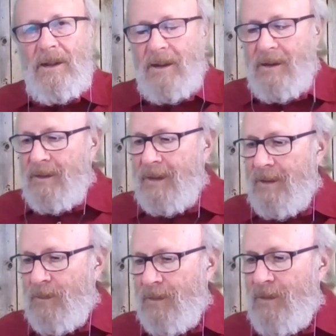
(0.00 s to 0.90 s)
that
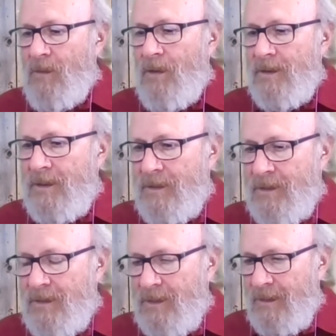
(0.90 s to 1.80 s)
were the
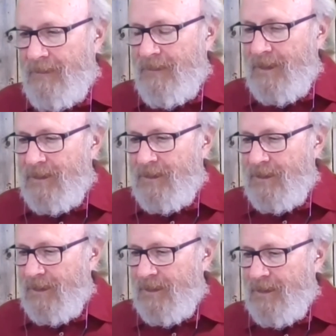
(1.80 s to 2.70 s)
origins of this
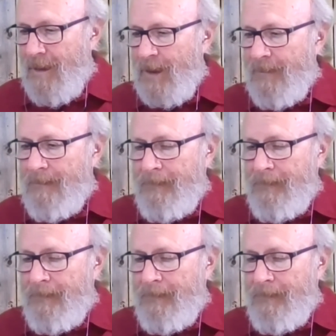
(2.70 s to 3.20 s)
summit.